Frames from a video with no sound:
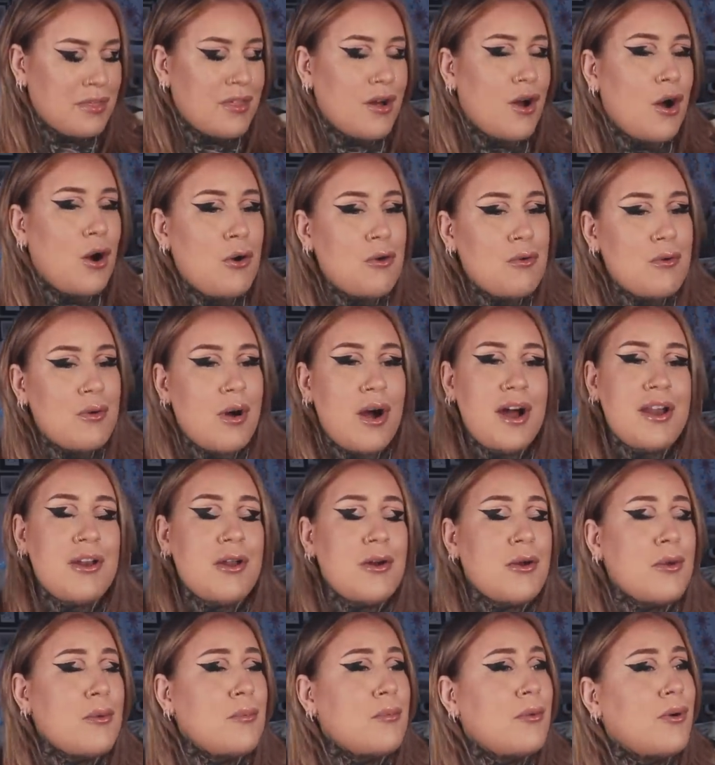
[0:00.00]
the whole, I
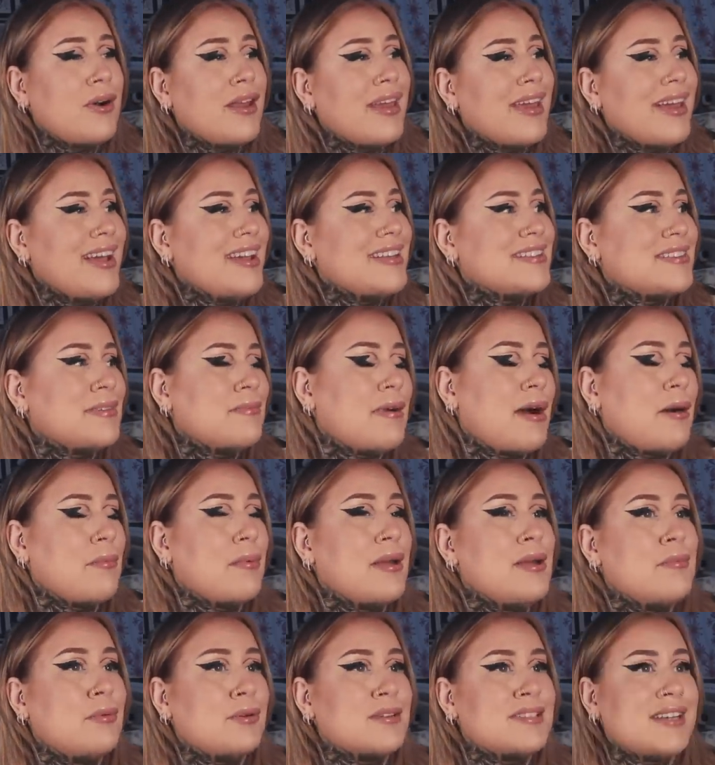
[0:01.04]
don't know what it is about
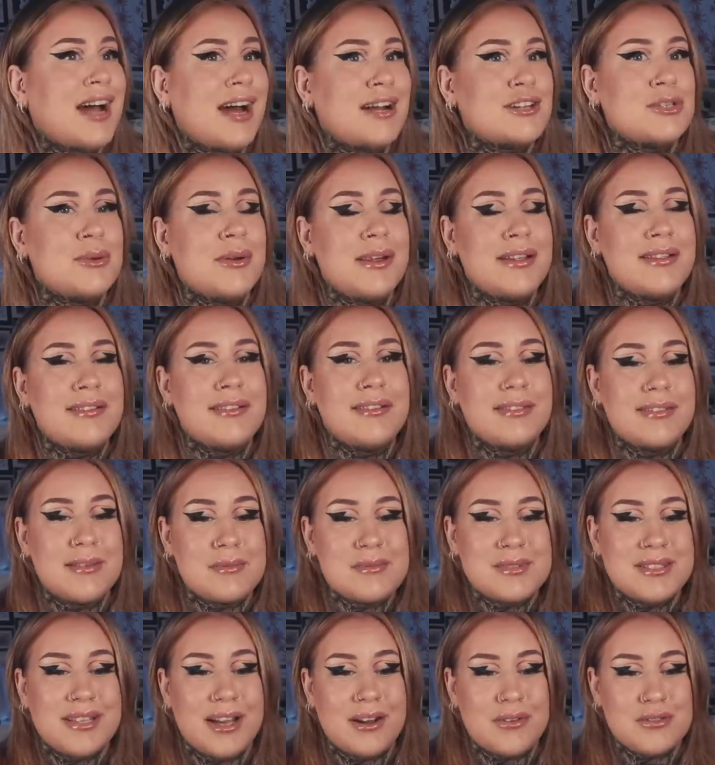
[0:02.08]
people tattooing
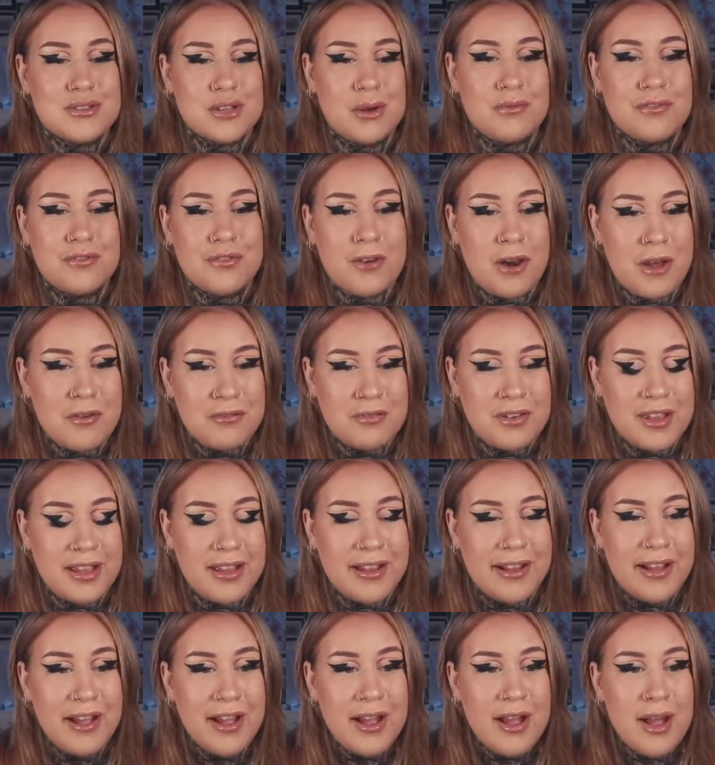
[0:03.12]
themselves on
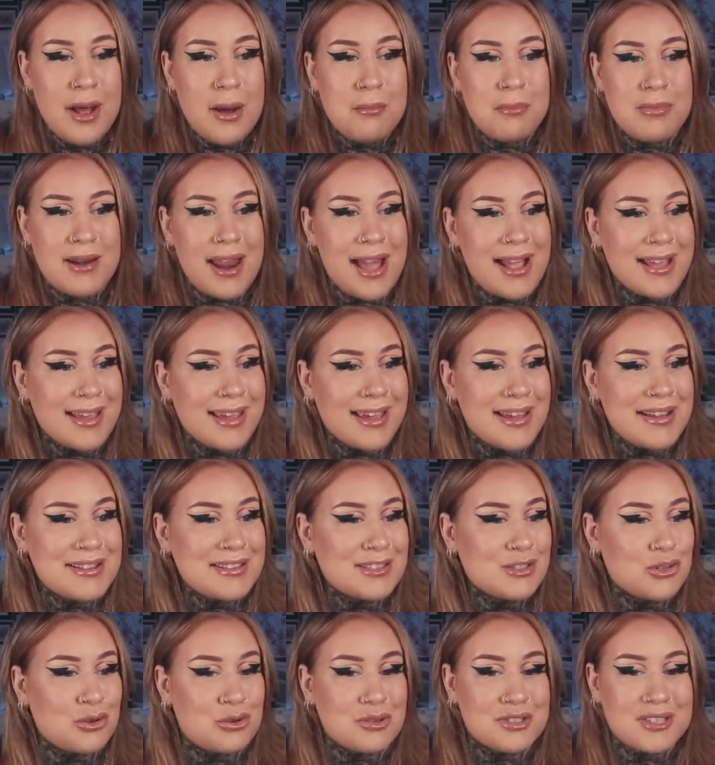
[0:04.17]
fluffy
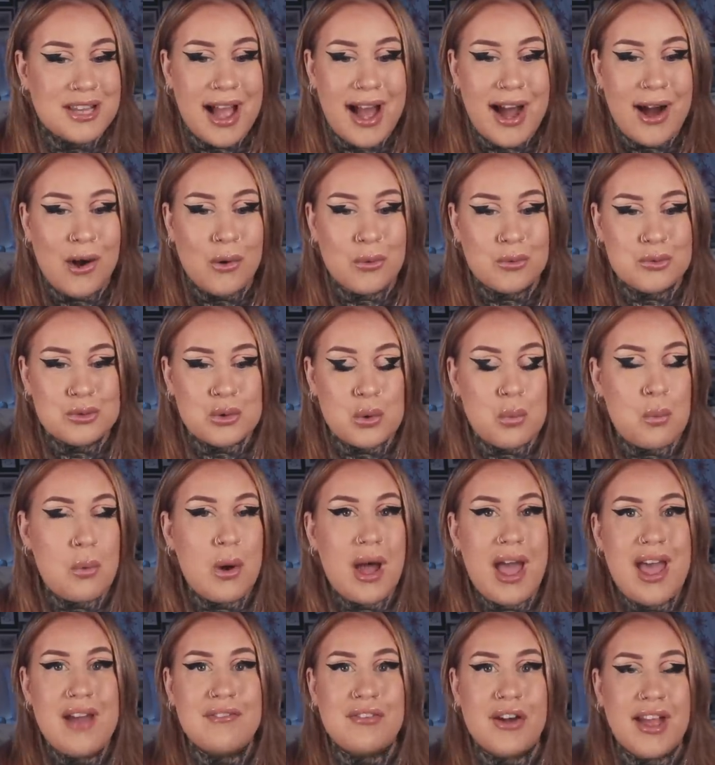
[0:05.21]
blankets or towels or
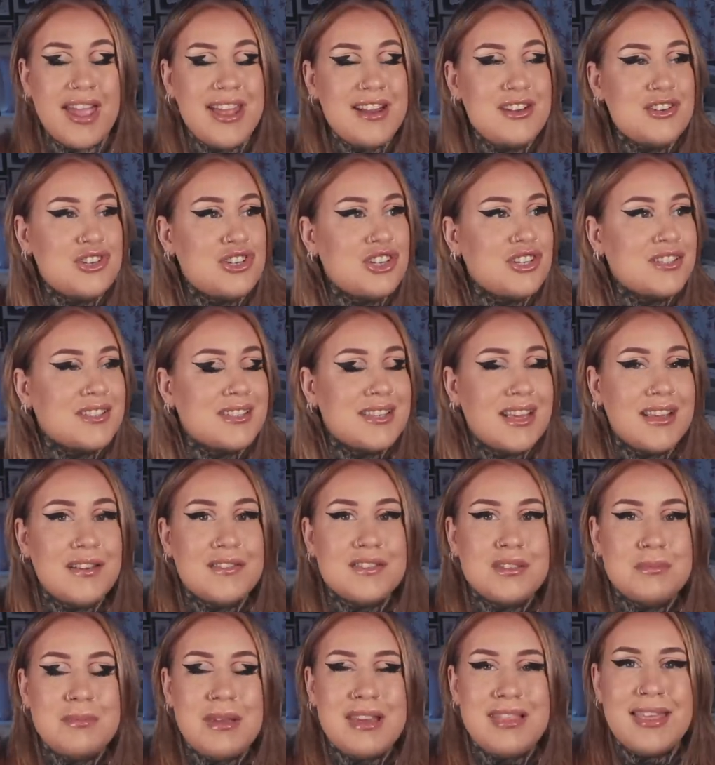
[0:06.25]
whatever. It just
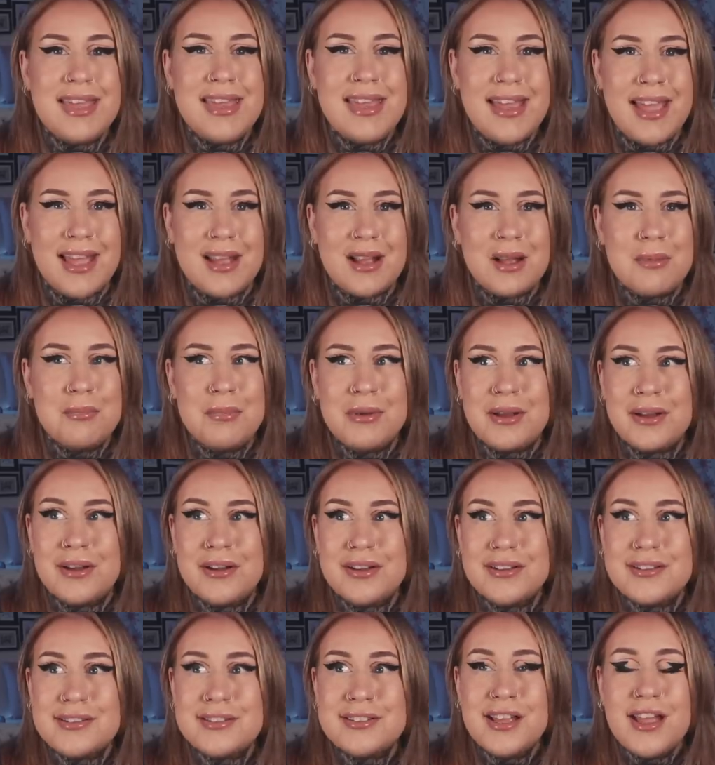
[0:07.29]
gives me the ick
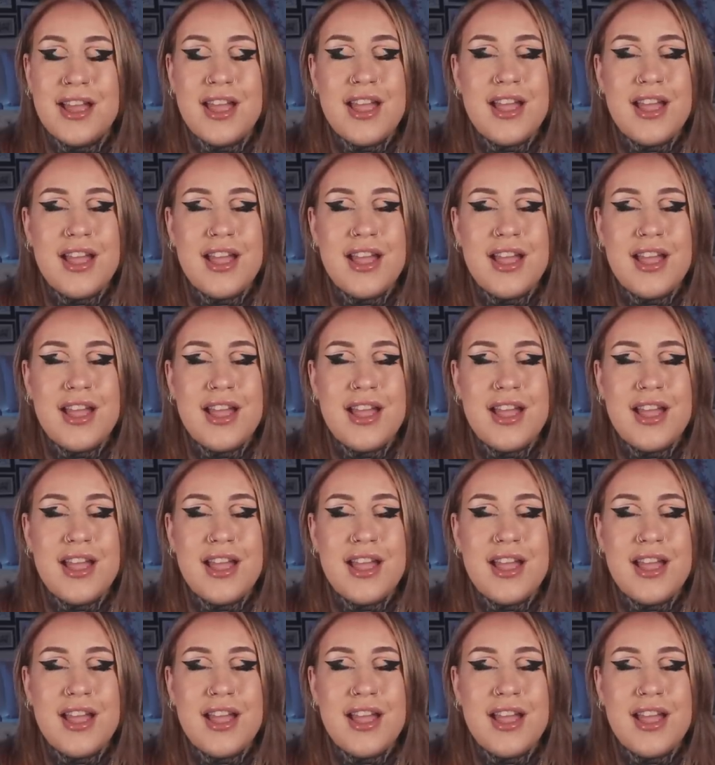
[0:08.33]
because